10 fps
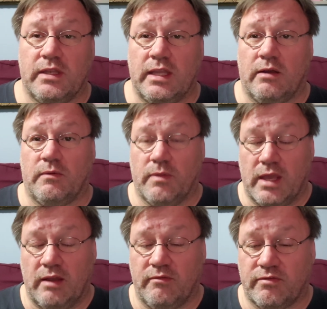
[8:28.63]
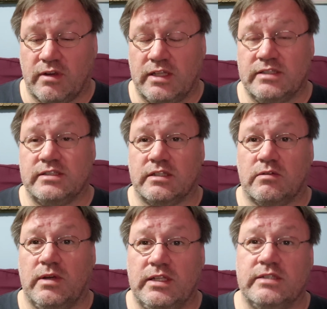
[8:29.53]
Now, I'm friends and
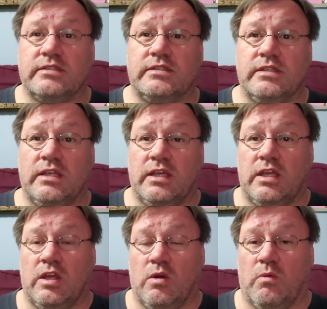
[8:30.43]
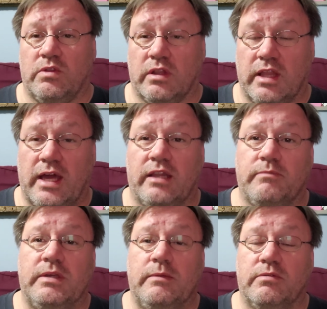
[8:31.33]
acquaintance with a lot of the
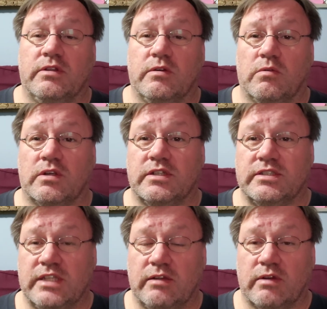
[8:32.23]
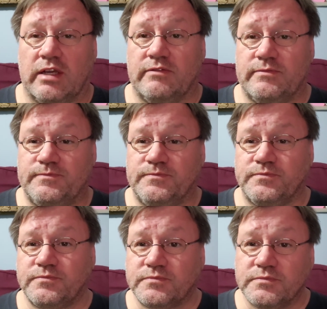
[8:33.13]
people that worked at JREF,
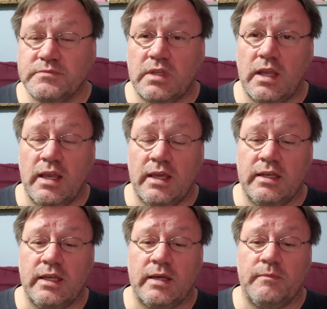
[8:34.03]
and